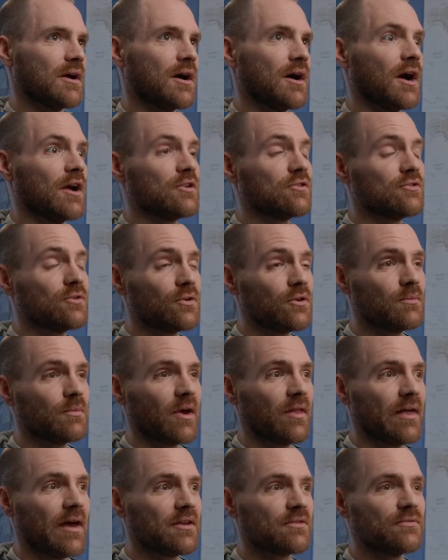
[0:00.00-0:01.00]
I showed in
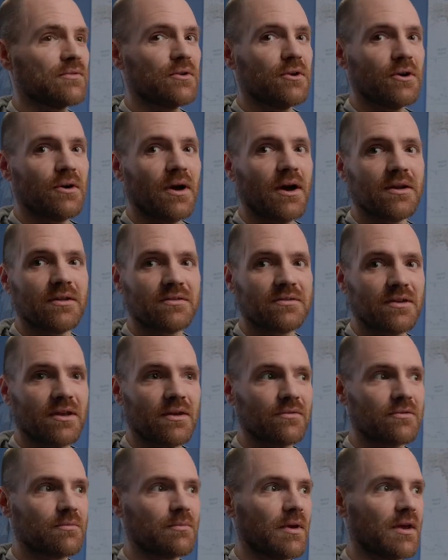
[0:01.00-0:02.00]
my last video how to
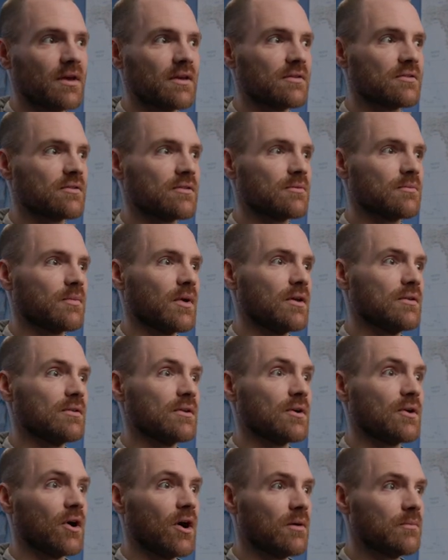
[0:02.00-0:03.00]
save space by
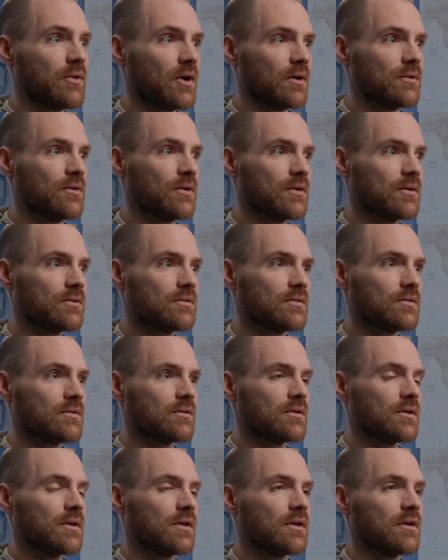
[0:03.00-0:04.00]
using compound nodes.
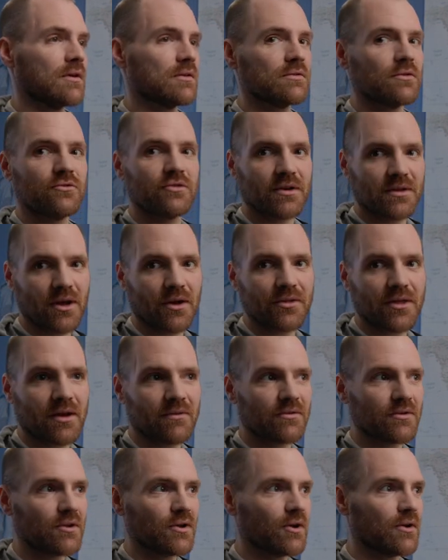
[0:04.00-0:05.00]
So check out that
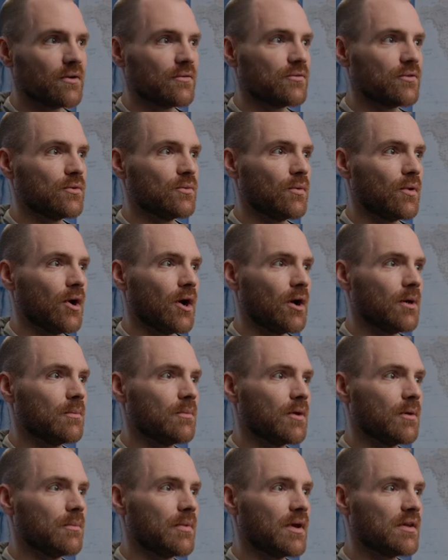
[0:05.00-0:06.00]
video if you want,
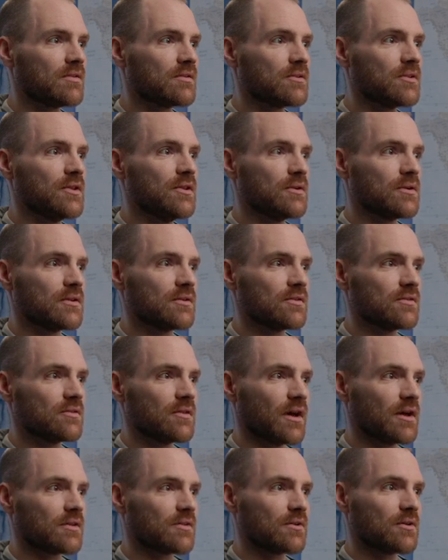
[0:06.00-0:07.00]
but basically you can
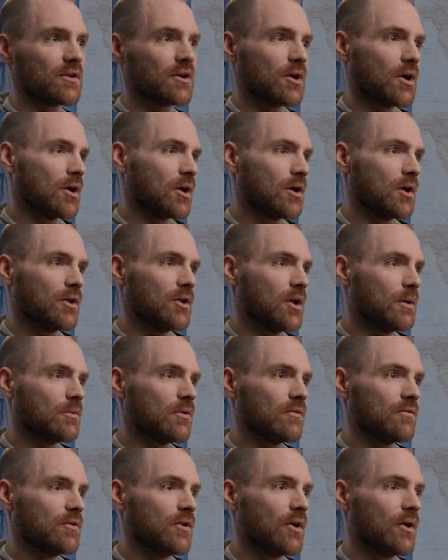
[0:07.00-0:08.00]
select a
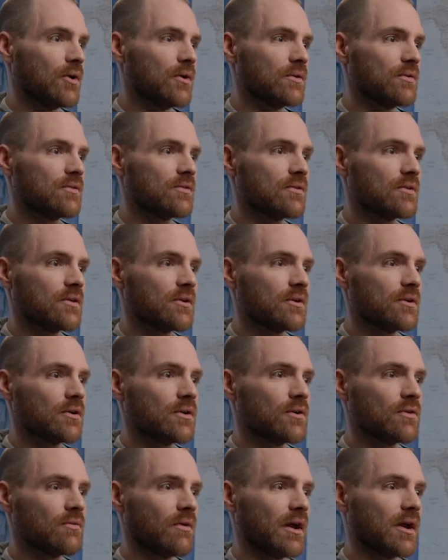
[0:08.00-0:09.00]
number of nodes,
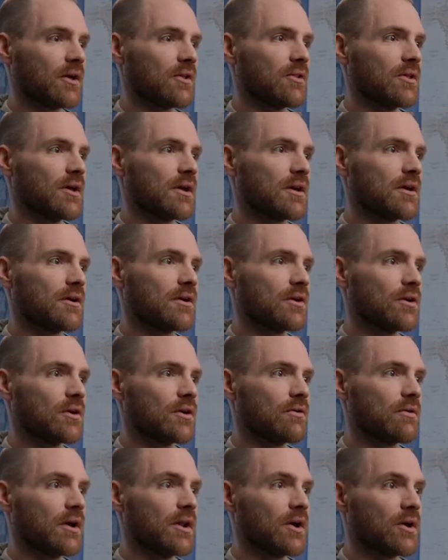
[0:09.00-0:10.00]
right click,
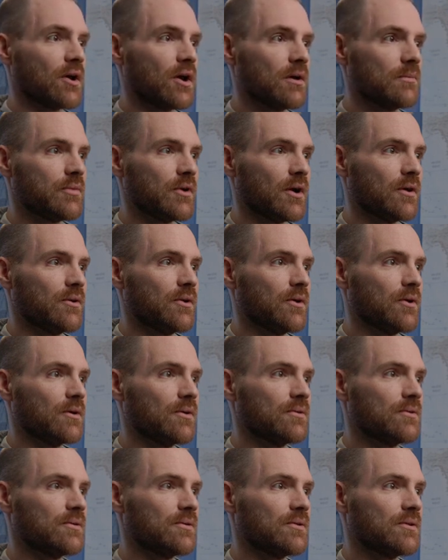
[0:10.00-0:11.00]
create a compound
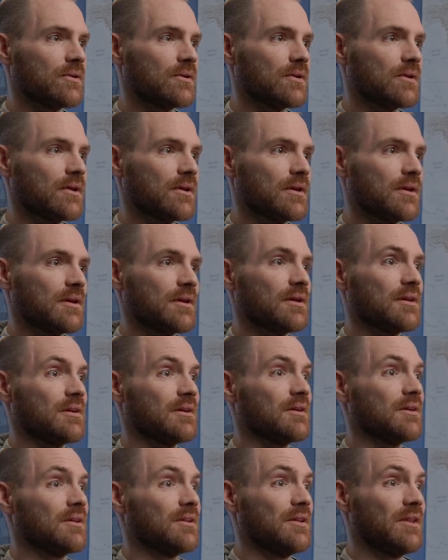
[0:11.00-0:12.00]
node.
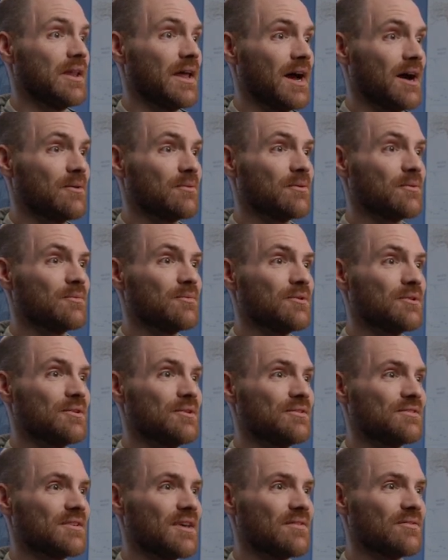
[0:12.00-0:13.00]
Now we're
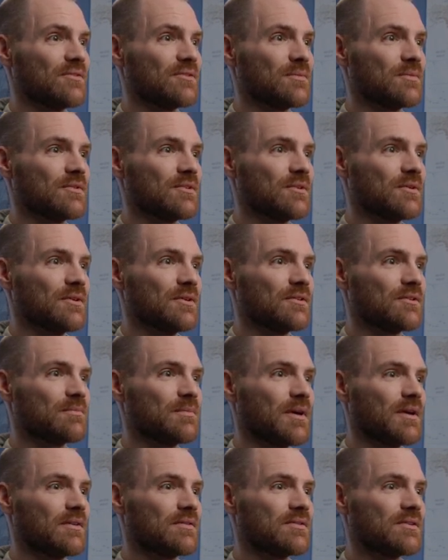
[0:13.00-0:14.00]
really saving some serious
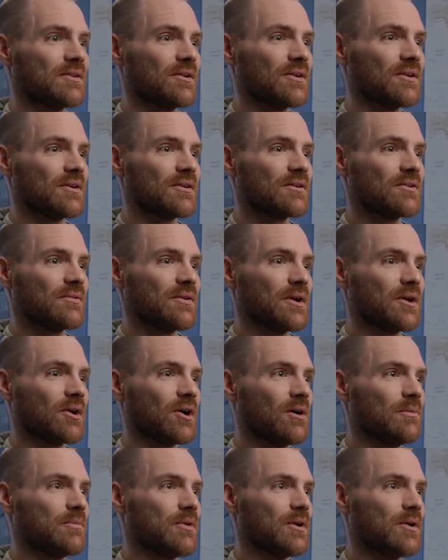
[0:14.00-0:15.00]
space here. Create
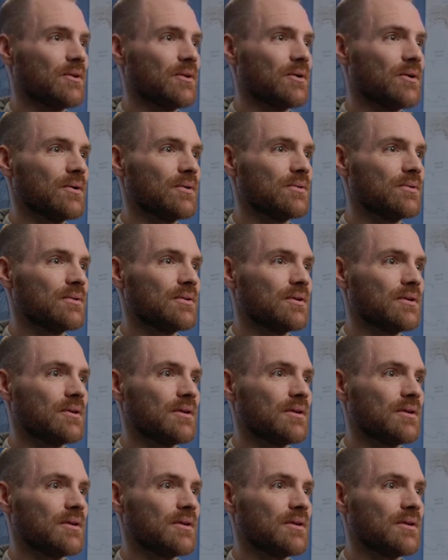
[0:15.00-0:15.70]
compound node,